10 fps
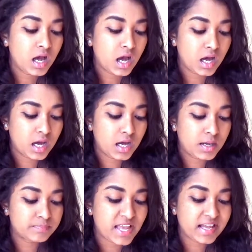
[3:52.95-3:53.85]

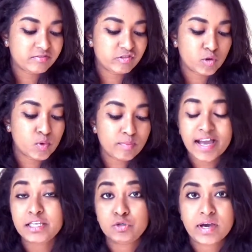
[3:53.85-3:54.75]
um, and for
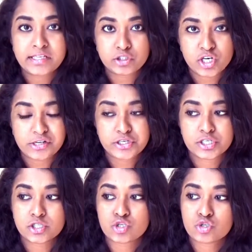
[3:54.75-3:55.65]
mobile UI interactions